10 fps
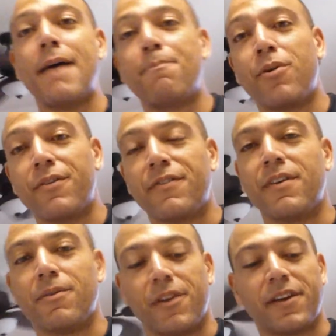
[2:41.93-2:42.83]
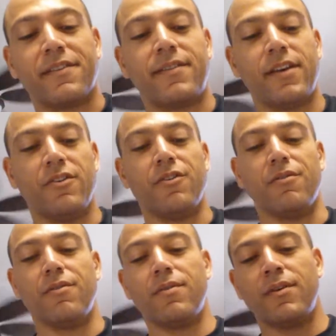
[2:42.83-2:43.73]
I personally am going to
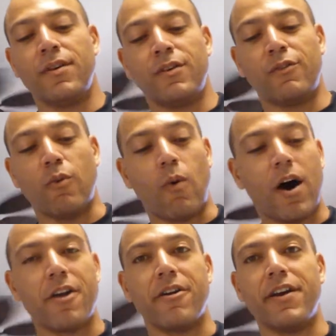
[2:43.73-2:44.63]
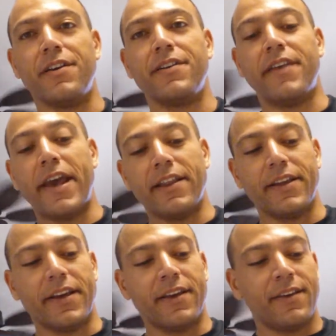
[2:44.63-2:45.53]
continue to water it
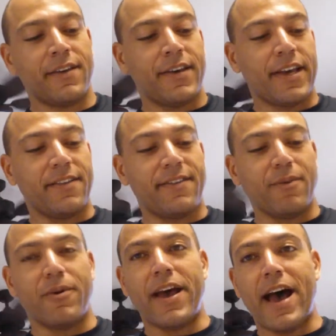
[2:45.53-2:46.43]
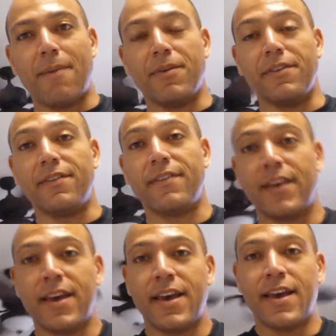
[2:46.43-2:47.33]
daily and see what
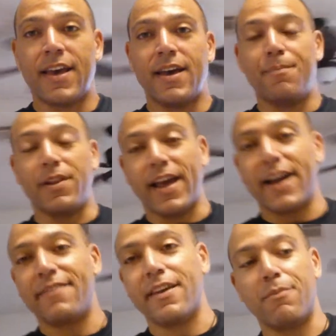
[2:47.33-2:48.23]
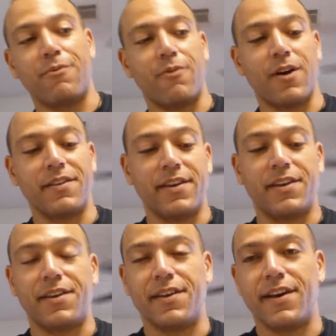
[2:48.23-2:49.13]
happens. But like I said before, I
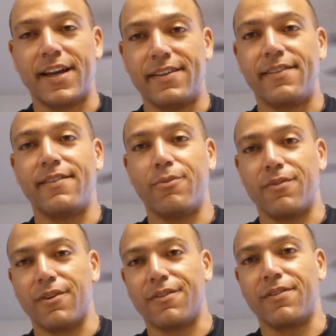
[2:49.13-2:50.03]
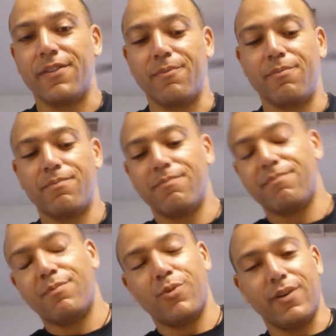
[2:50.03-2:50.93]
did see results in the
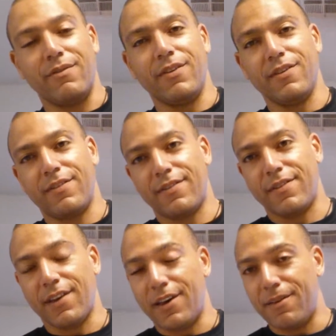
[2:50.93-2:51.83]
previous